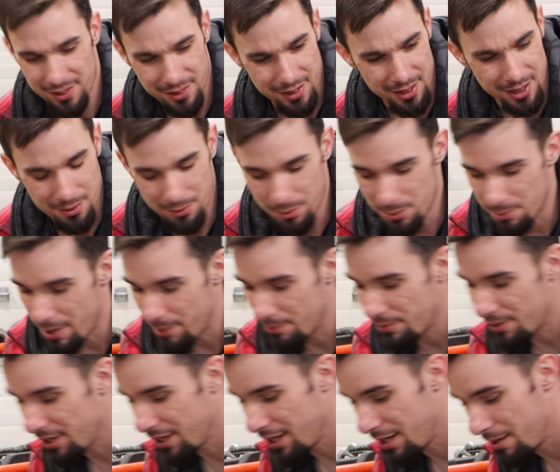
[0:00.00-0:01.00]
like I'm
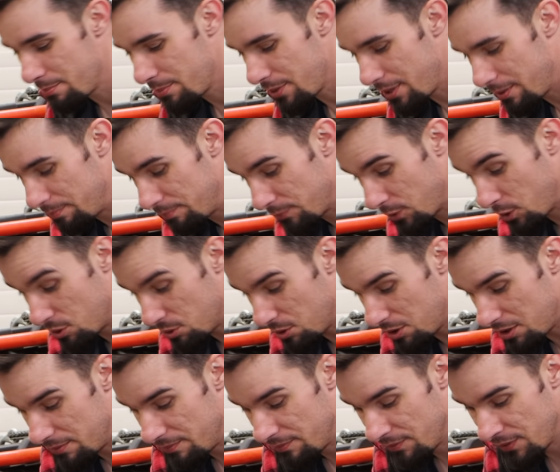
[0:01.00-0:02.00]
remembering it, but
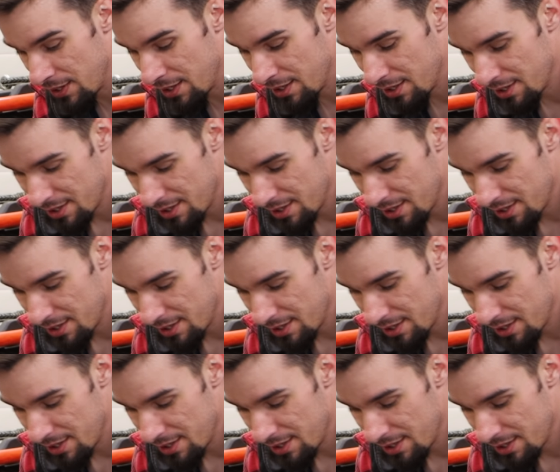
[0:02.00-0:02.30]
cool.